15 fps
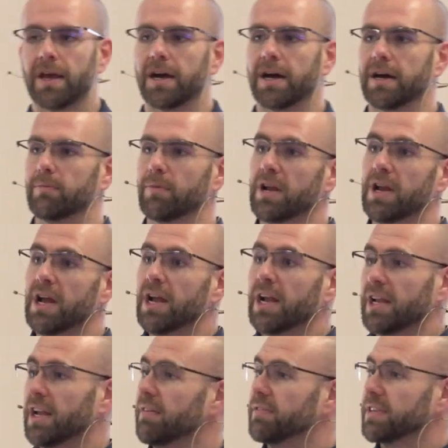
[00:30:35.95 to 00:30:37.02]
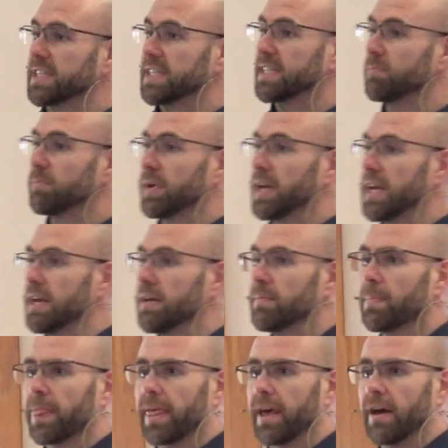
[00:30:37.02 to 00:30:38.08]
Love is simply
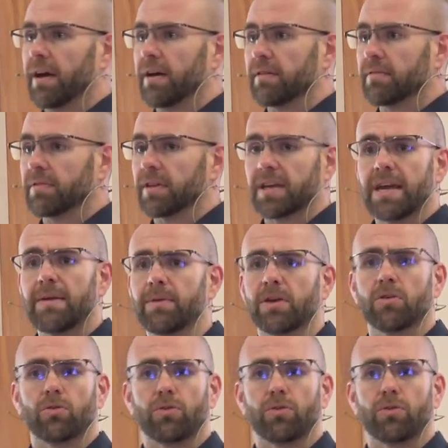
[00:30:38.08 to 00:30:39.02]
the chemical